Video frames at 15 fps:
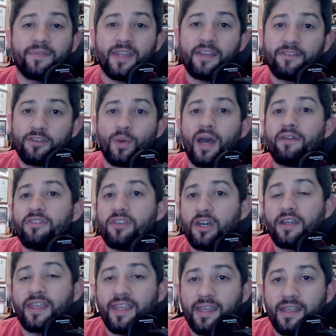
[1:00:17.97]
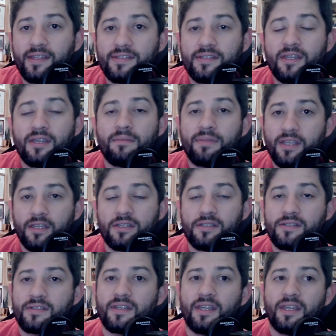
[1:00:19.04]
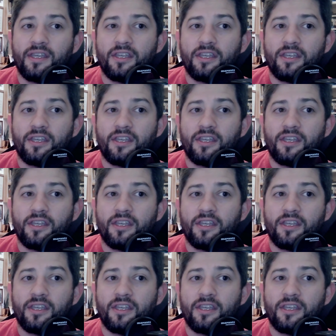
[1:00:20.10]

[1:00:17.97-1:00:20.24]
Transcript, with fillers: if you have young kids because